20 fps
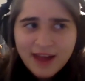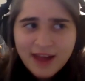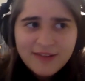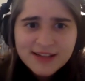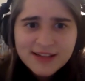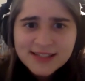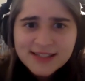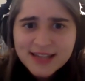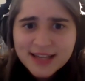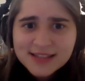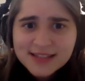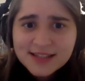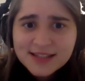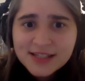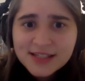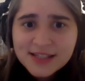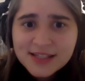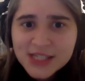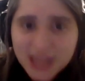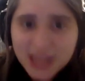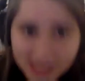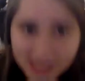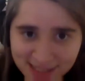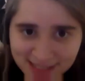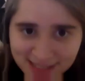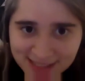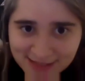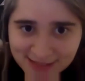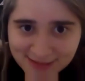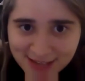I've had sex
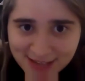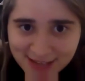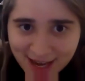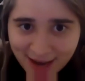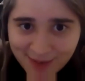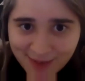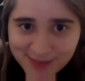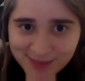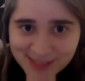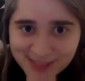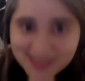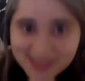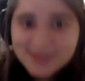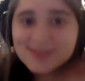dozens of times,